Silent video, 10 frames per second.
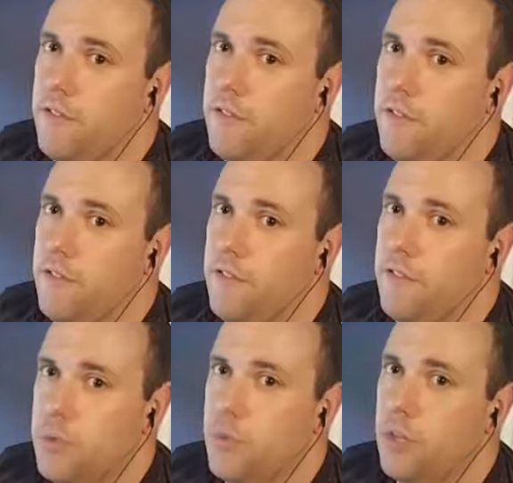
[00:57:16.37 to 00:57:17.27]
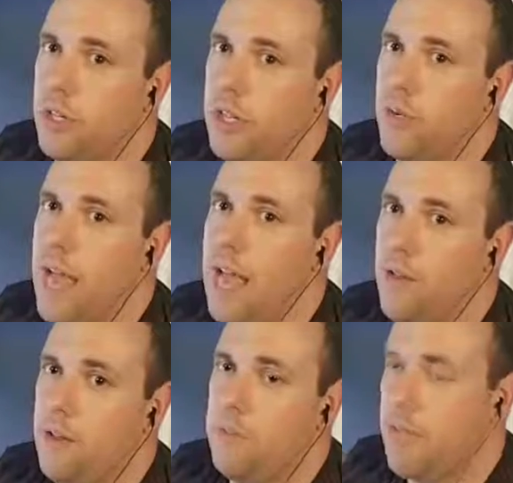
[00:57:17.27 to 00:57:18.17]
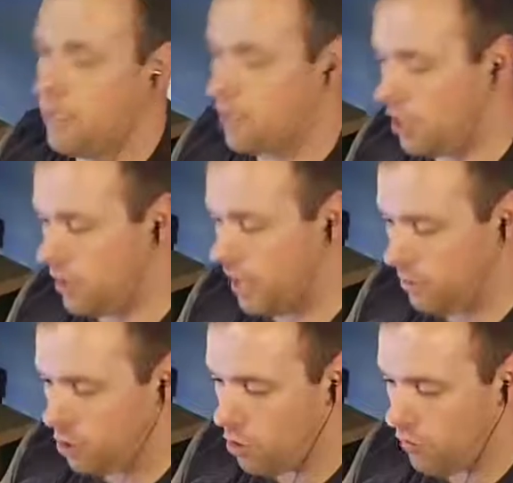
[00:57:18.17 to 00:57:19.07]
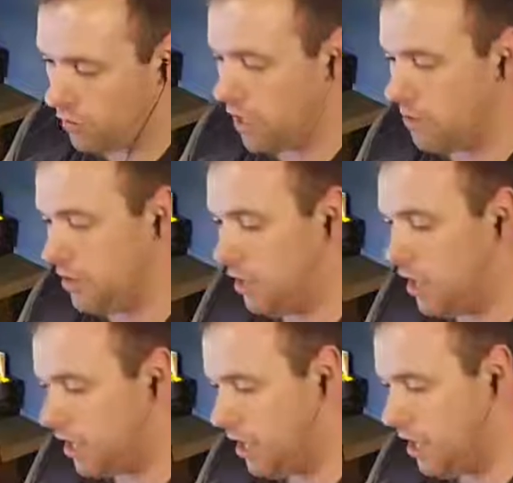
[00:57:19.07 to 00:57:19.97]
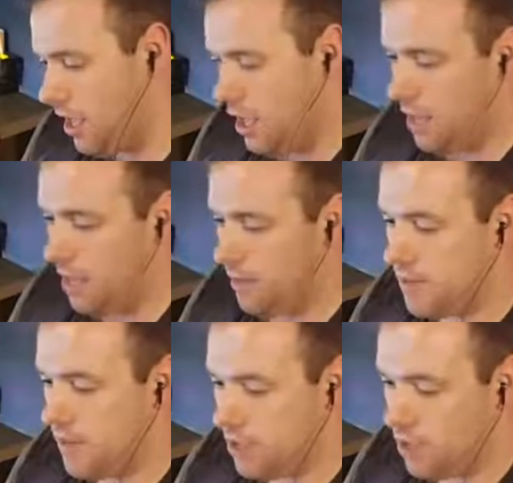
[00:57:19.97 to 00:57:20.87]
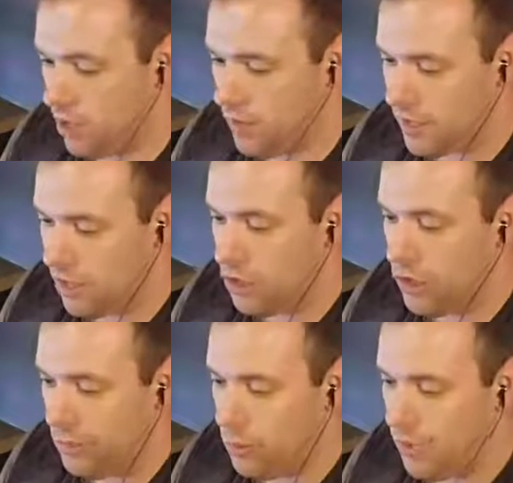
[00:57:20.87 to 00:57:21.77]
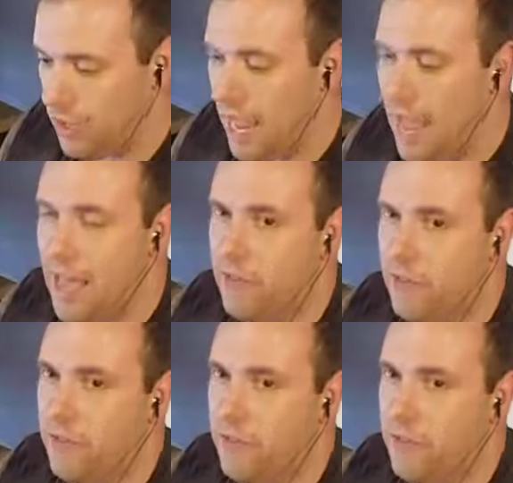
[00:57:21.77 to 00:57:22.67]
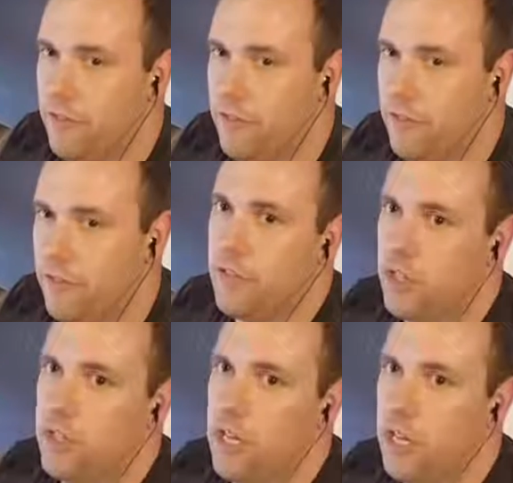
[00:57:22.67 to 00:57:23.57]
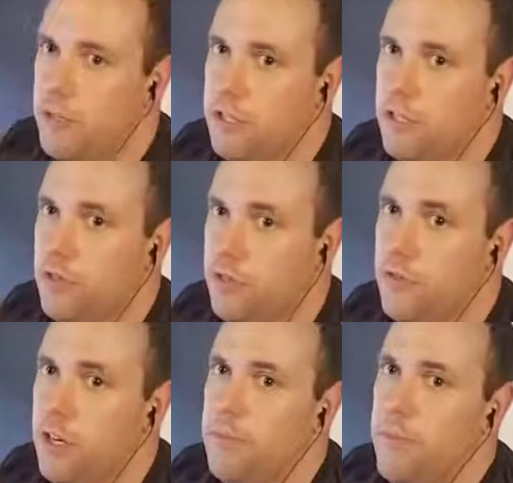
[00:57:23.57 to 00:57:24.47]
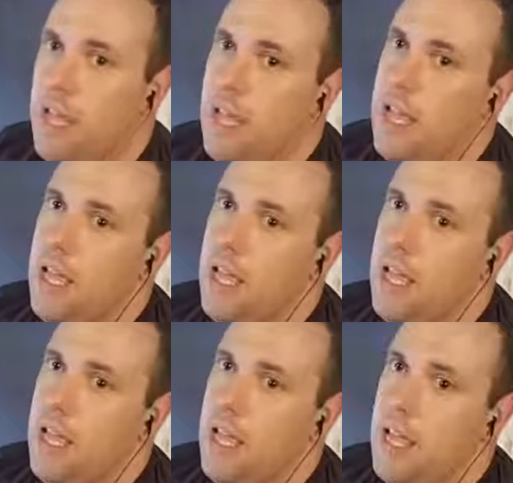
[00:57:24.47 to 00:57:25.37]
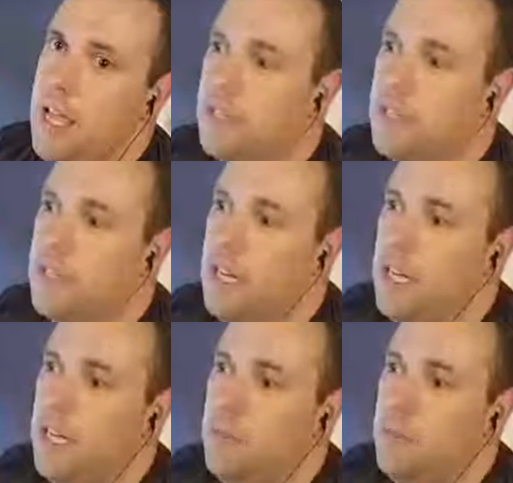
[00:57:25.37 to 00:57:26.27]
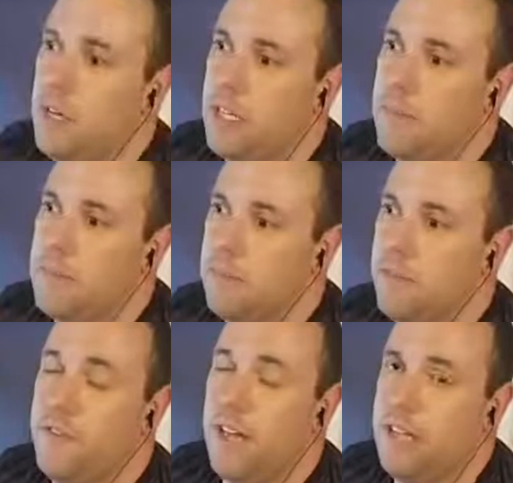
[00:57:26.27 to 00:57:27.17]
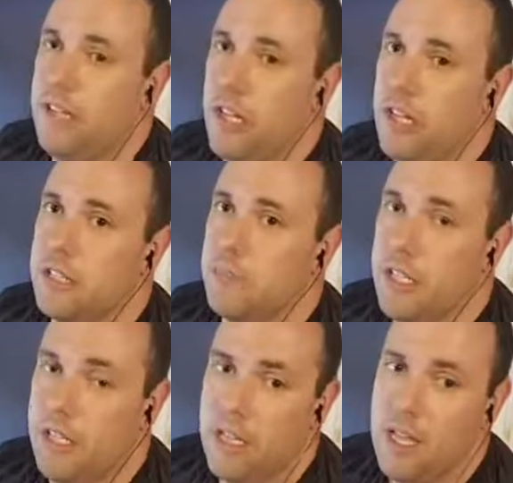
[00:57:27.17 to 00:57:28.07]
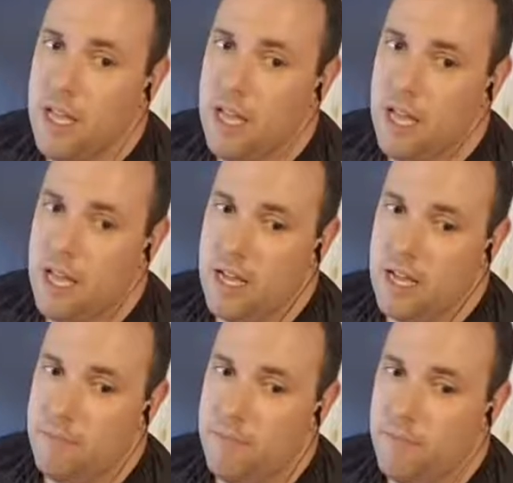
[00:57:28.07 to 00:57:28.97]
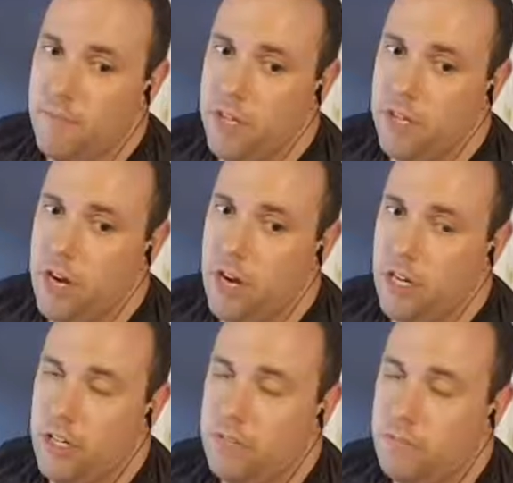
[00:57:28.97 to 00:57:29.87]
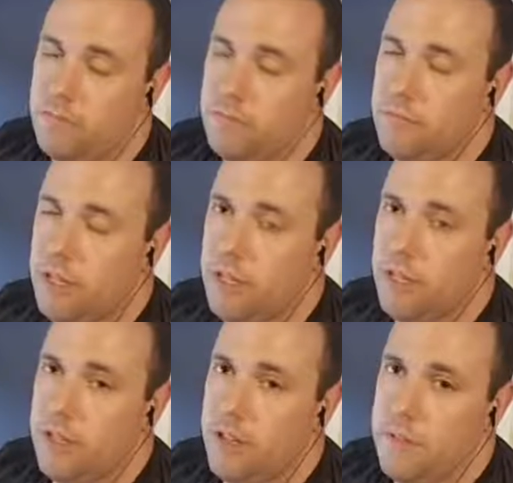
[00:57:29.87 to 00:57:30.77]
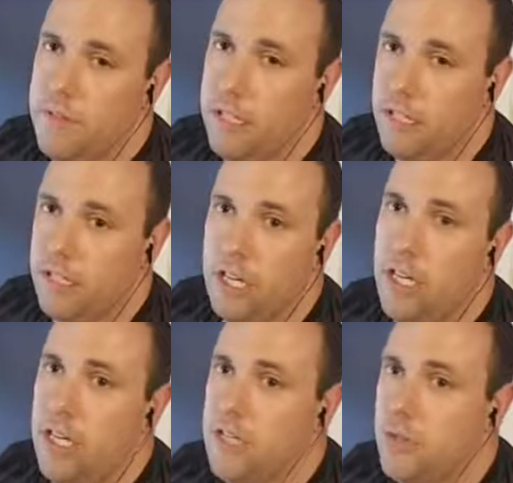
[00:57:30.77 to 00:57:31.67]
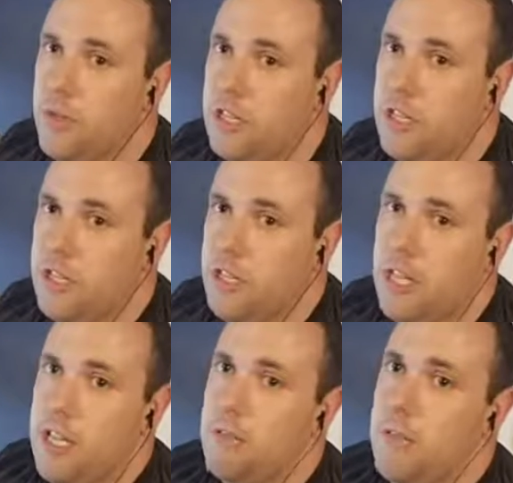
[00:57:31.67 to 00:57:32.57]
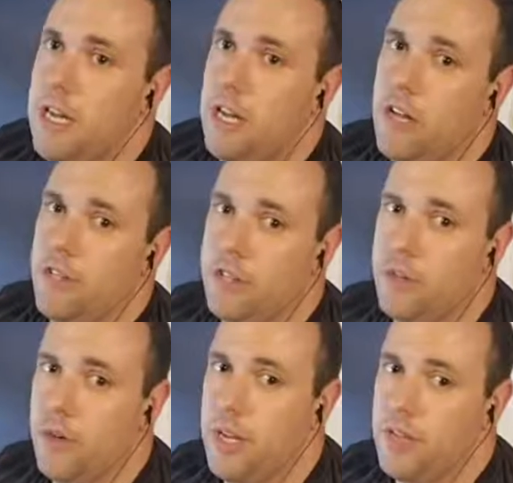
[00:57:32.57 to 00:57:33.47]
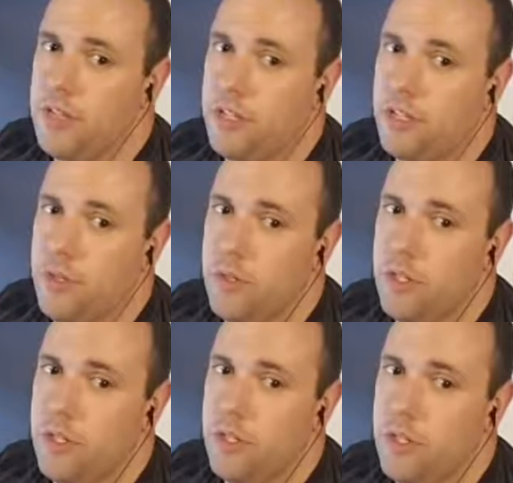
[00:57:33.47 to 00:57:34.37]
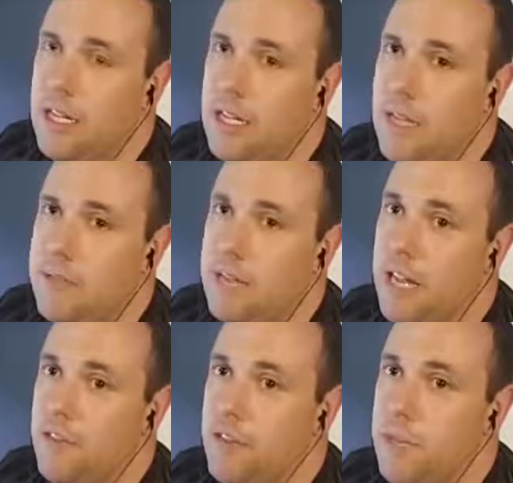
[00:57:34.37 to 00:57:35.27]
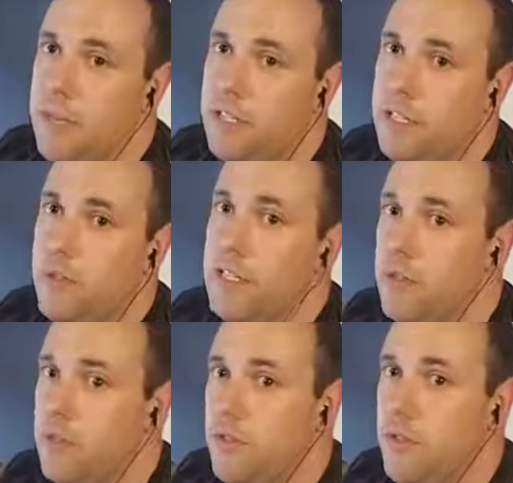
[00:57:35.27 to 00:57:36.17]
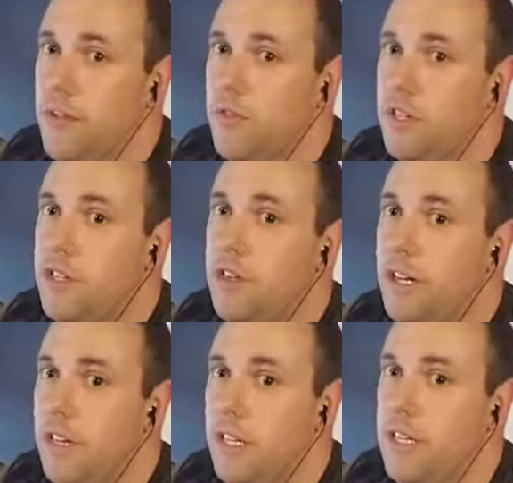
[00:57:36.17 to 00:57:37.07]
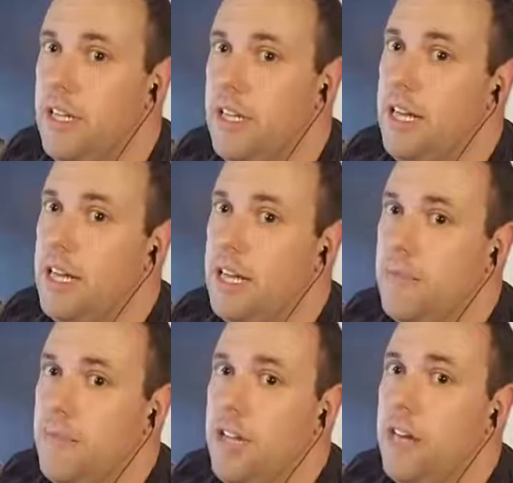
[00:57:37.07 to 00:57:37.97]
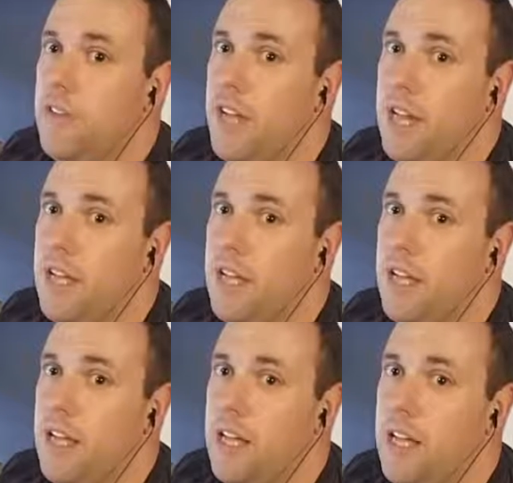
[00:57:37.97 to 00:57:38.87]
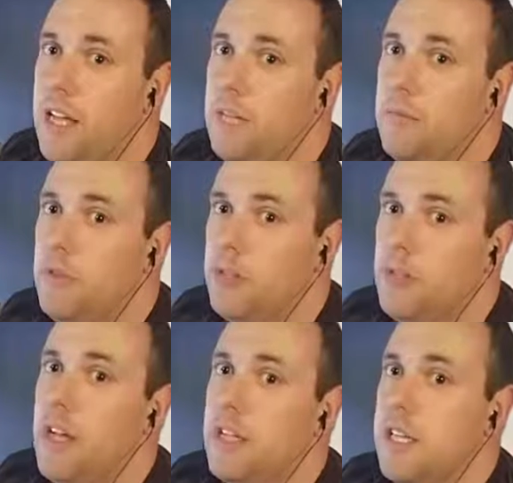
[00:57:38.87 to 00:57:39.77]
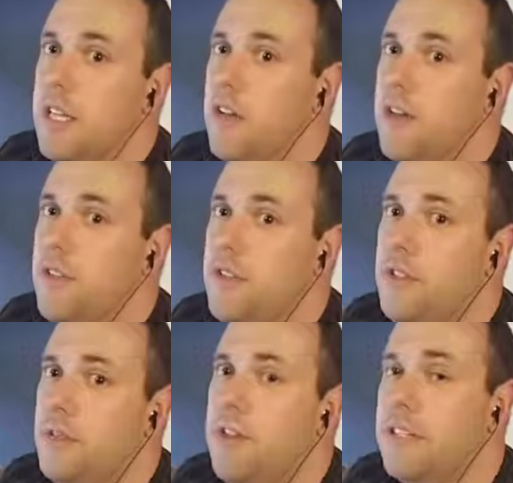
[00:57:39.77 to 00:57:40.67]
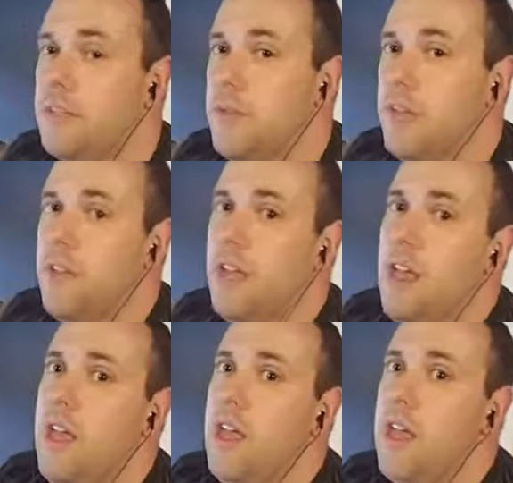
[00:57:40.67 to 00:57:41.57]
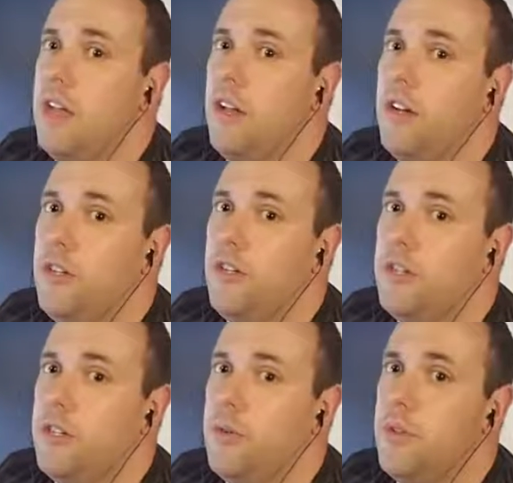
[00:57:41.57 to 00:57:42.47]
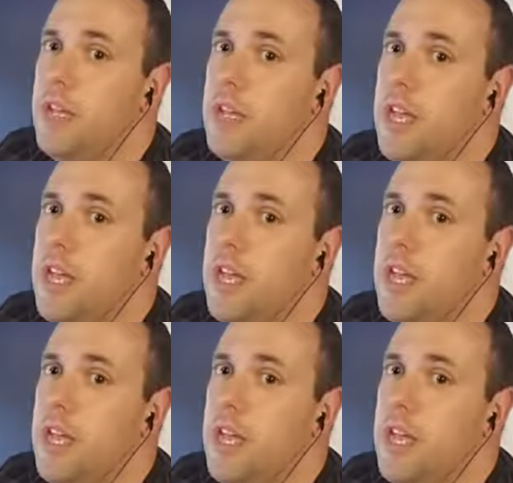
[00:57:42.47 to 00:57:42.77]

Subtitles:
how locks work and how the picks are able to overcome a lock. So that's a good one to have, kind of a good document to learn from. And when it comes time to finding locks to pick, there are a million online sources, but also go down to your local Habitat for Humanity restore if you have one in your area. They often have old locks kicking around that you can practice with, and also the